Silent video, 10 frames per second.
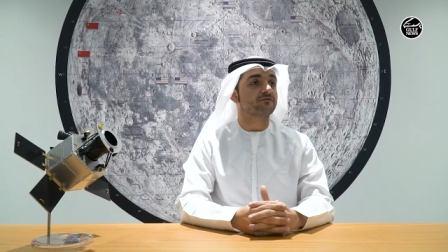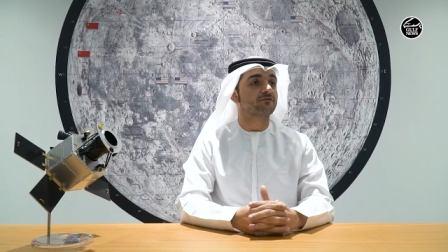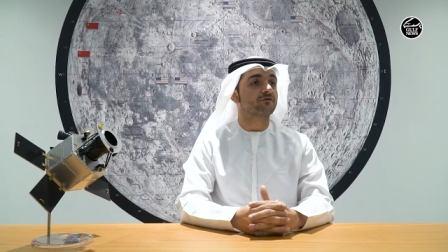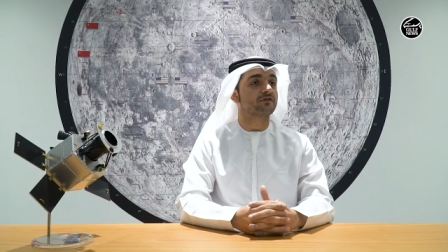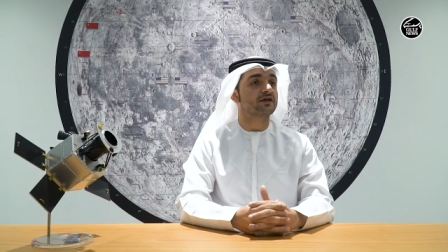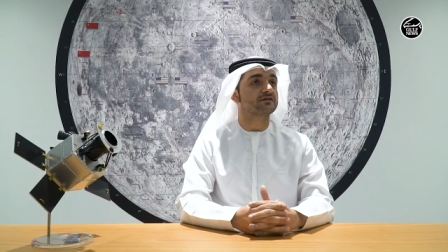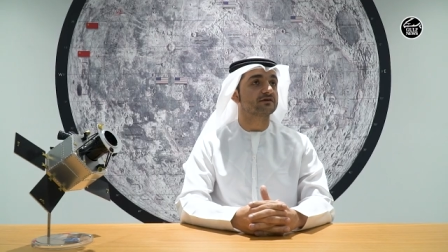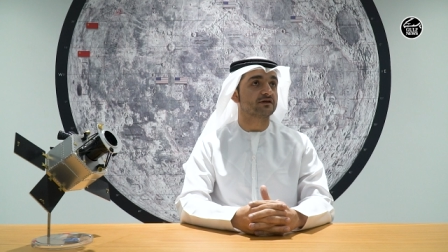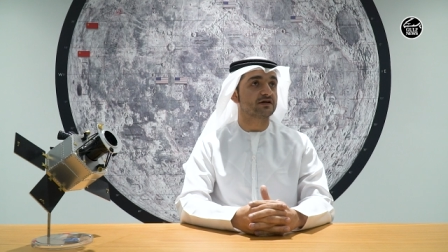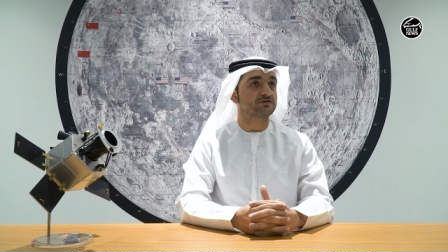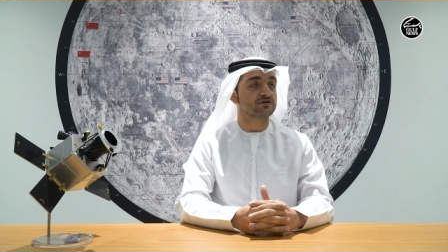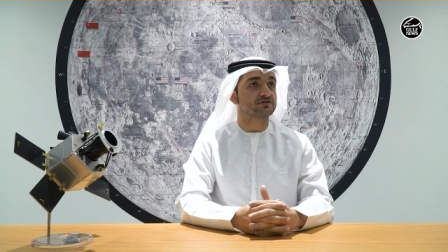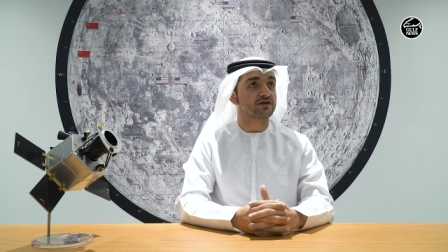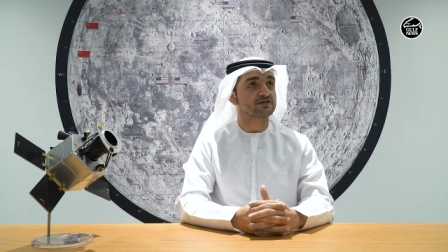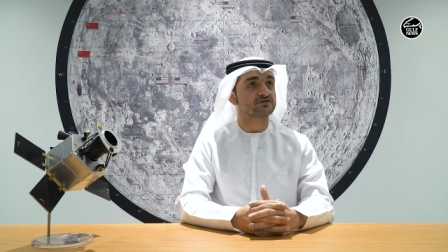for the international
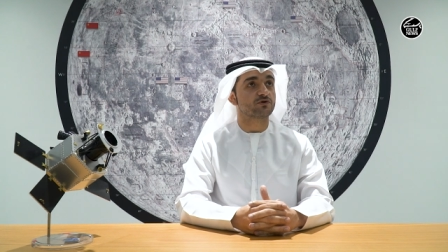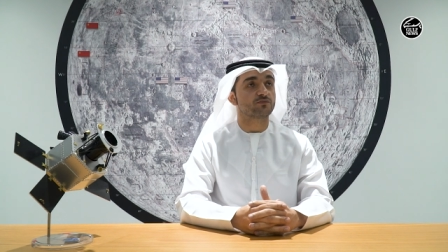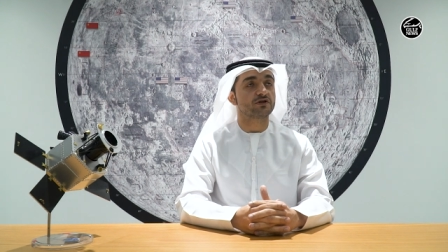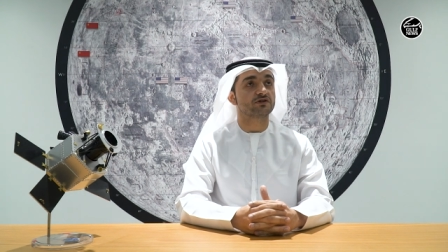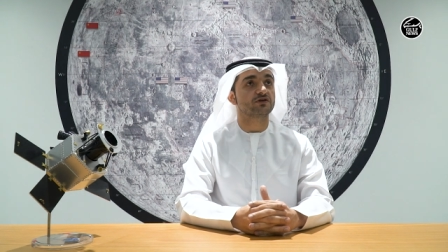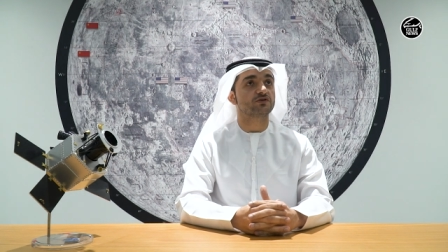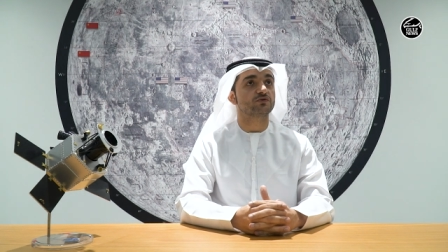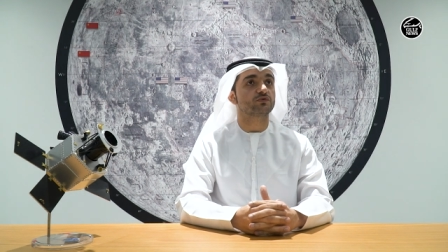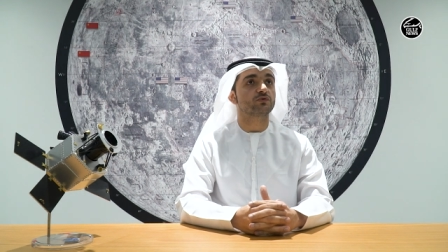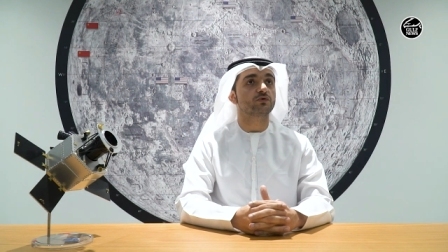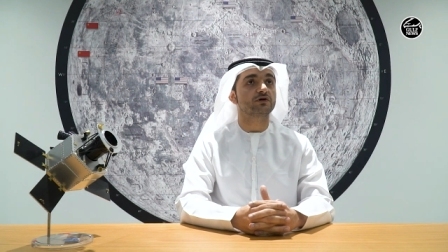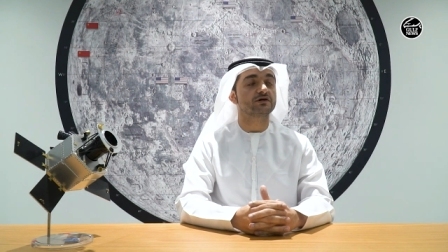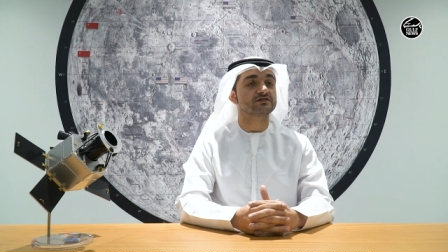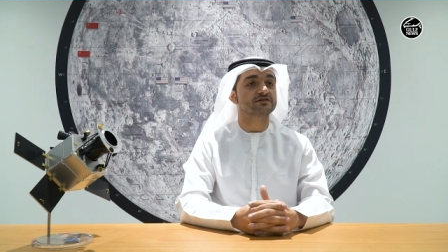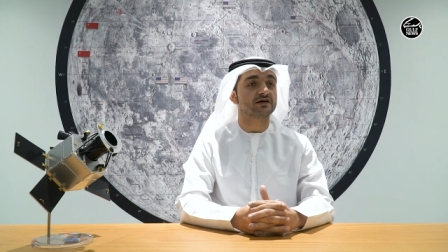science community
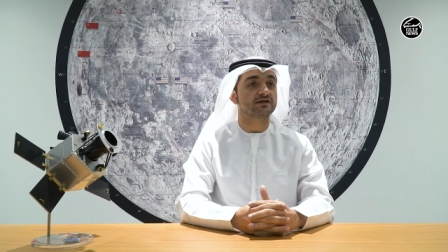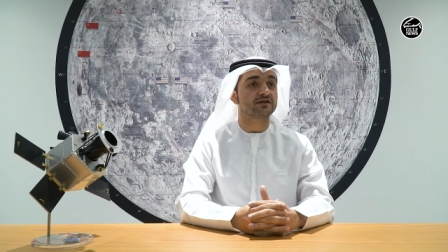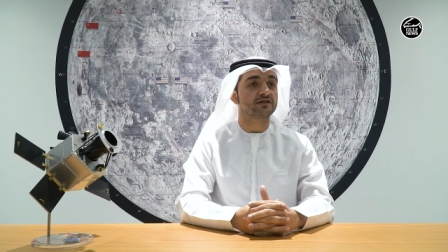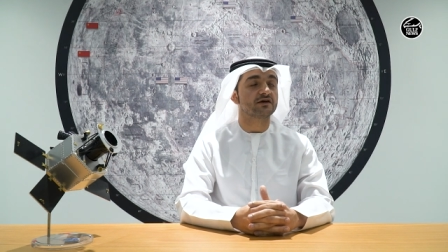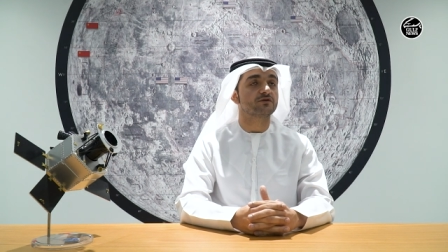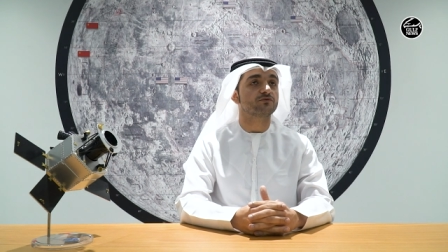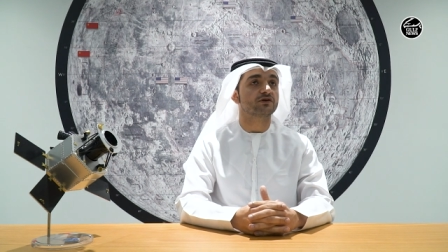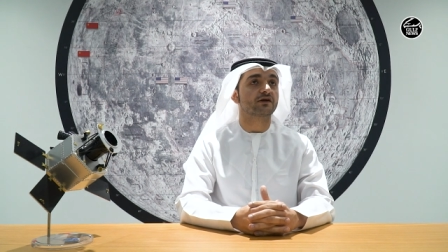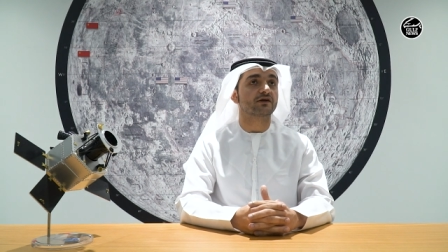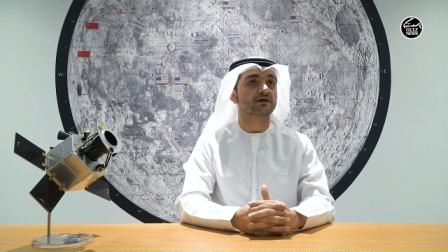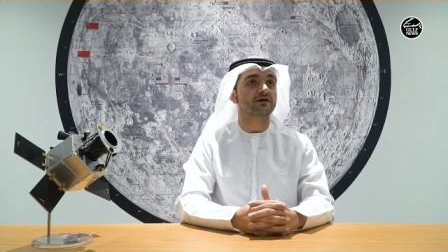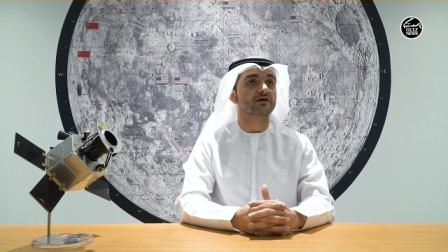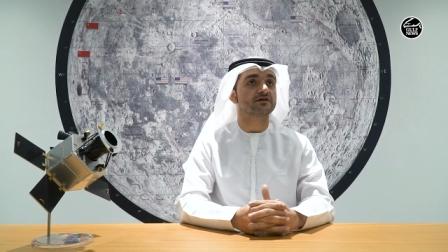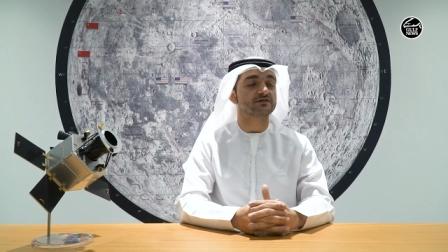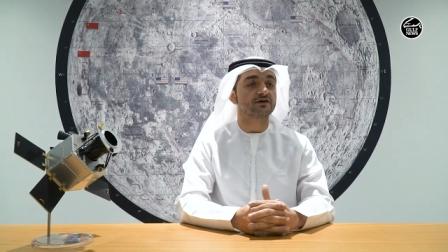to study the
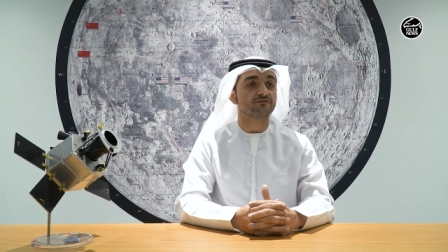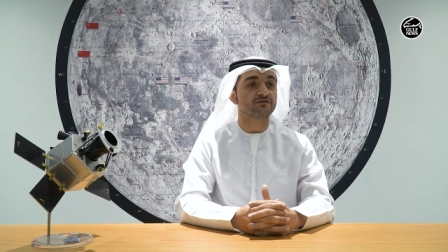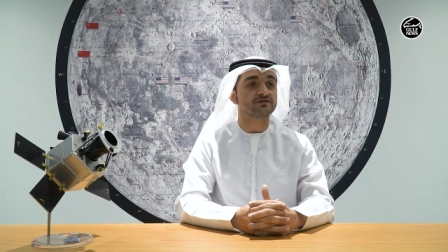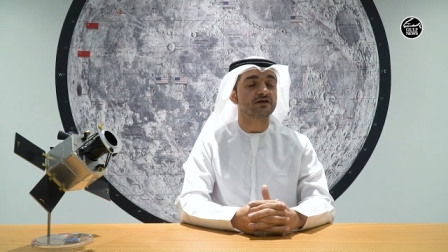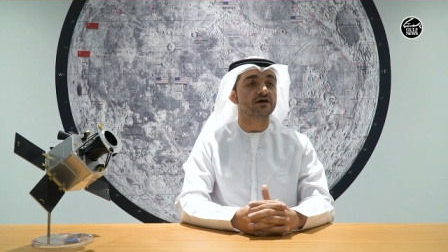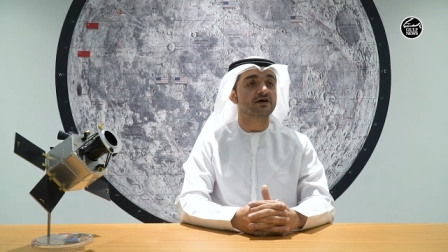lunar surface,